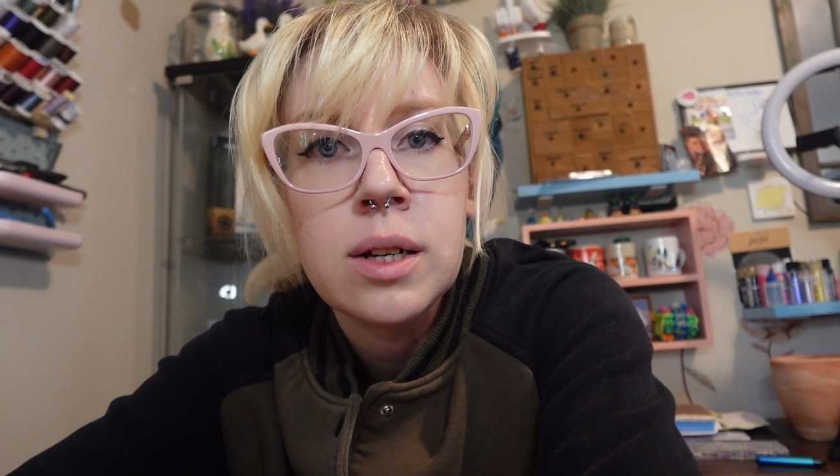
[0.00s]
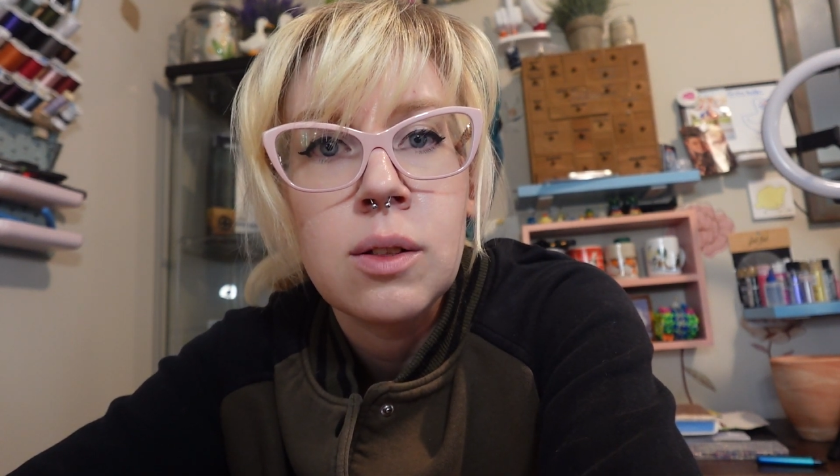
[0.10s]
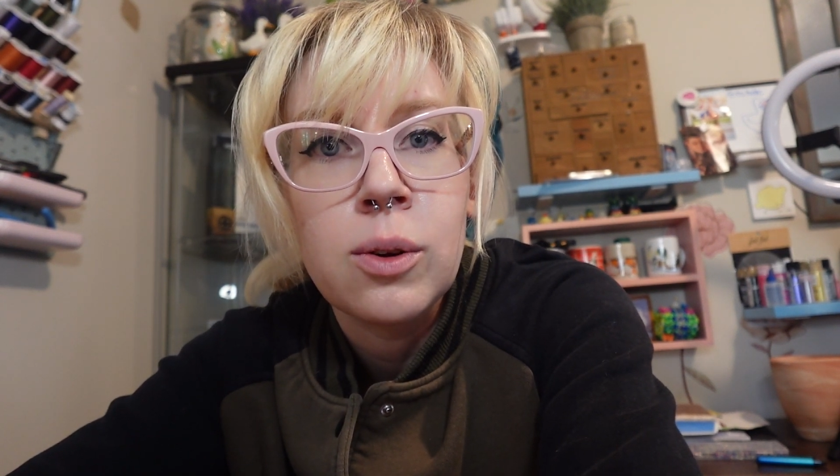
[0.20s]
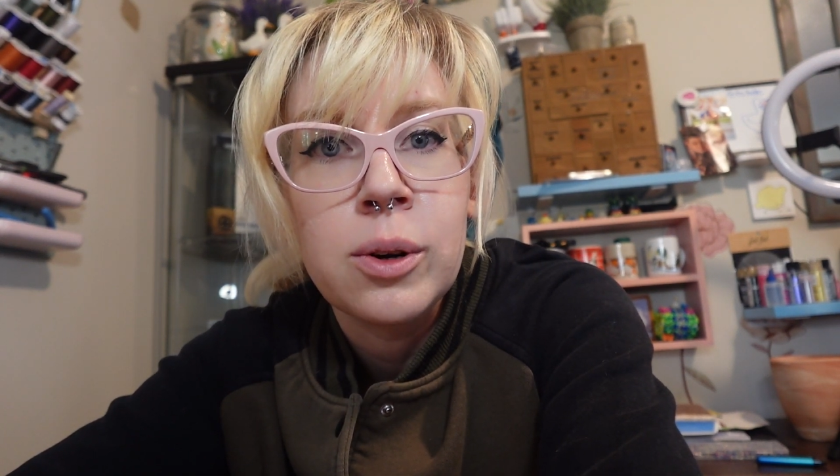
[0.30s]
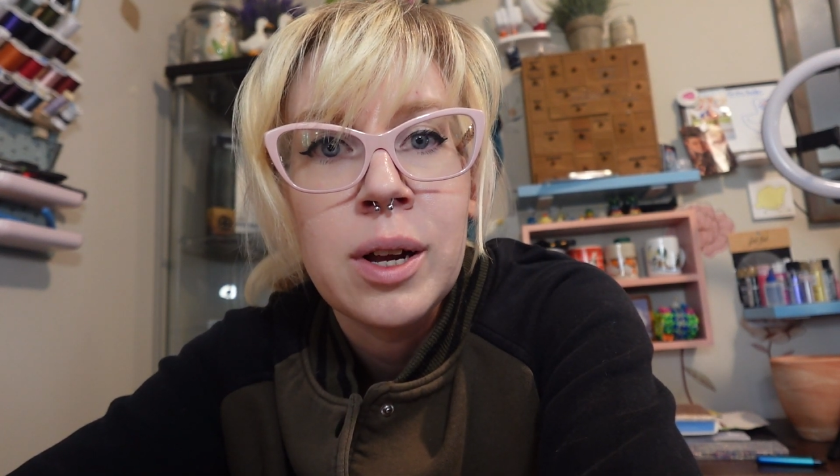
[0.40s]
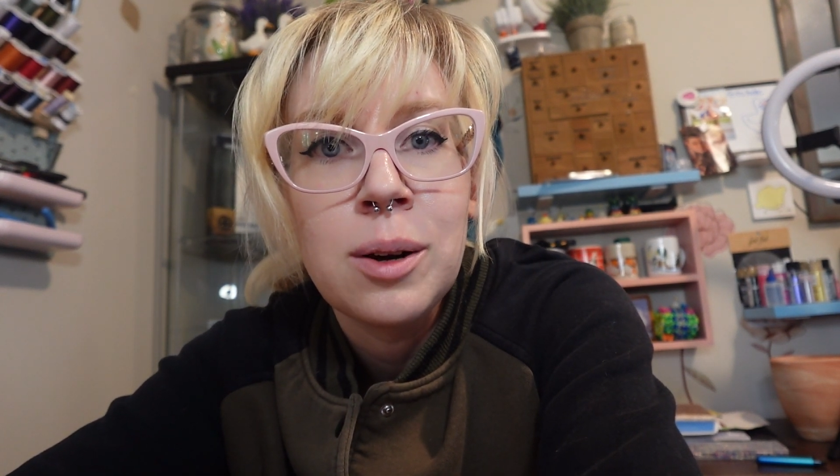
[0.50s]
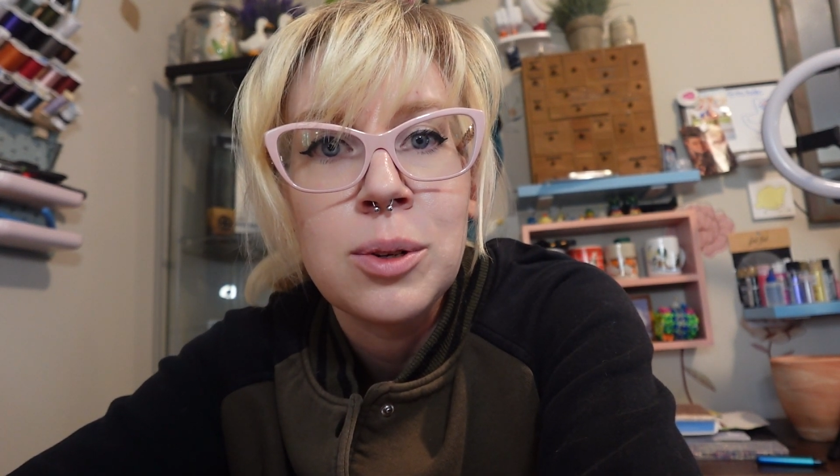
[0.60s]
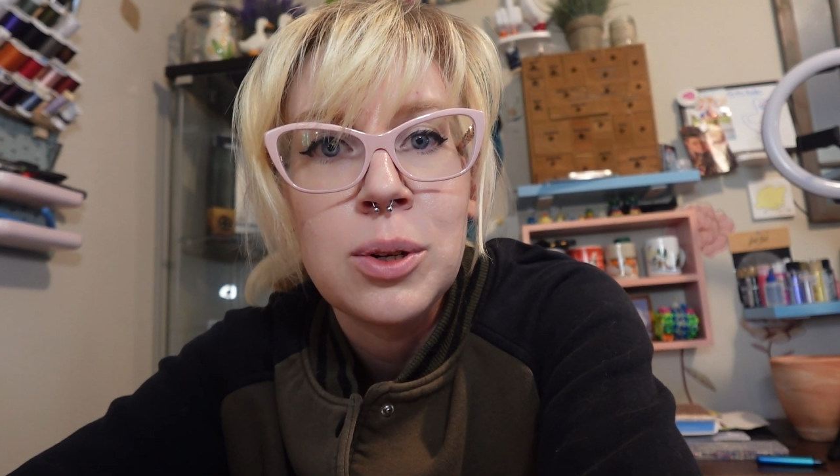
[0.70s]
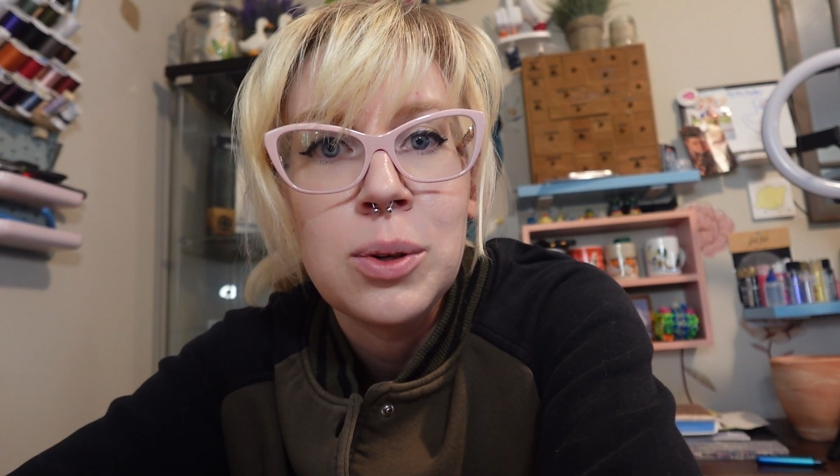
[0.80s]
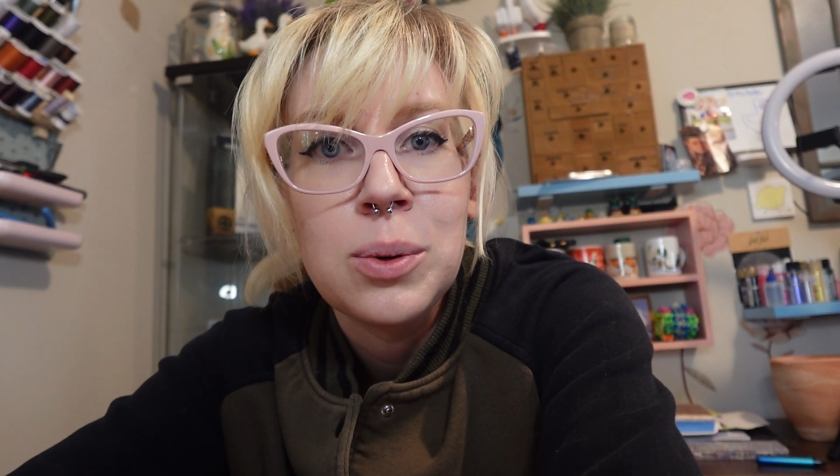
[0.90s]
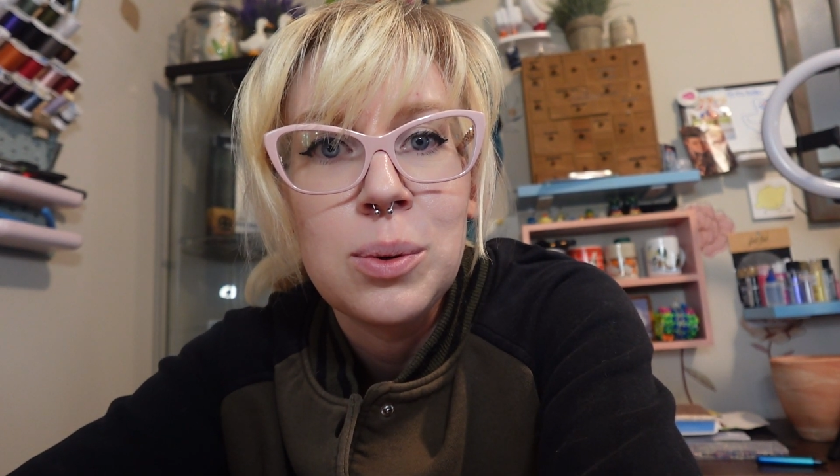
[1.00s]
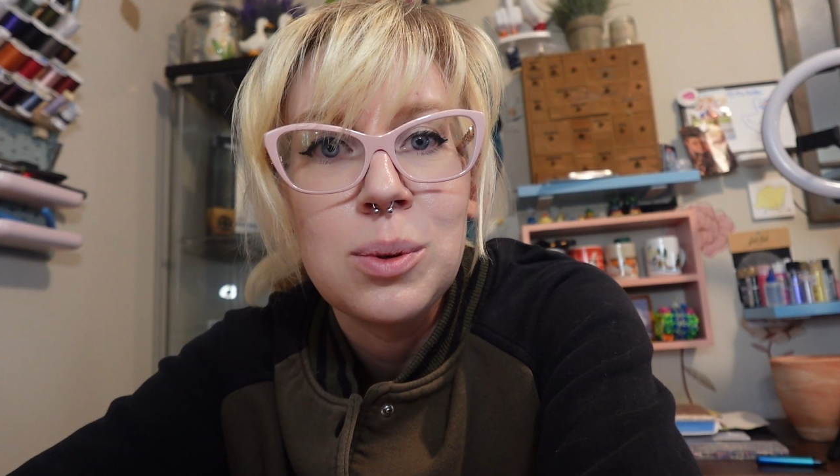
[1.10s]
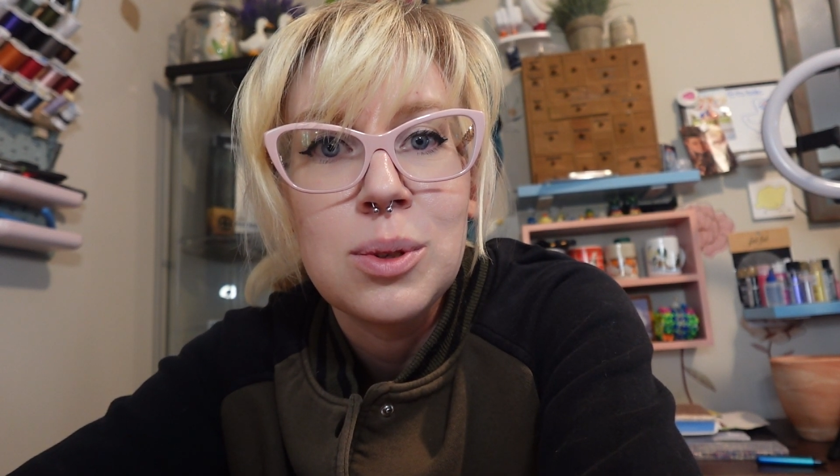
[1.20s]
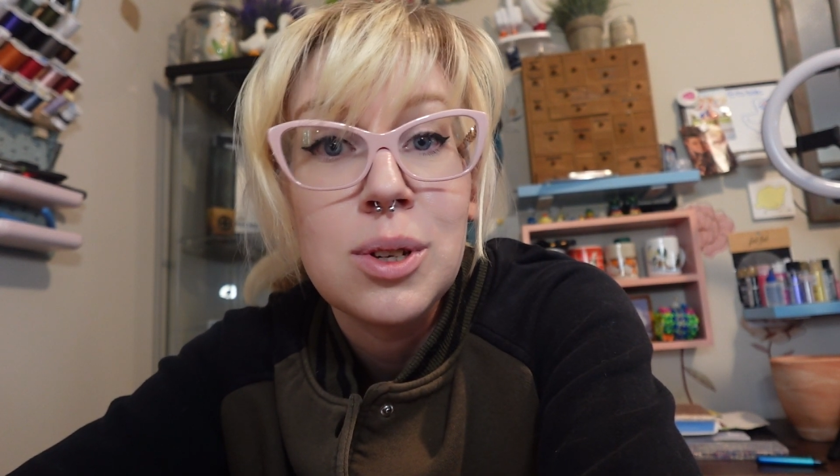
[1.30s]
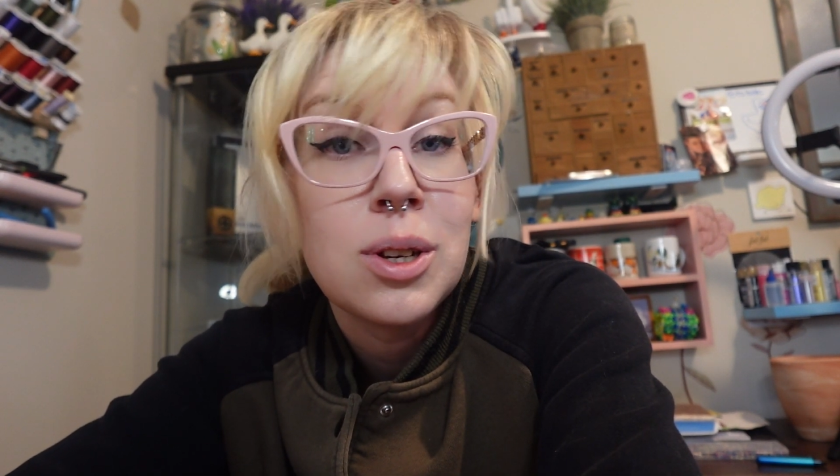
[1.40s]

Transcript: to learn how to use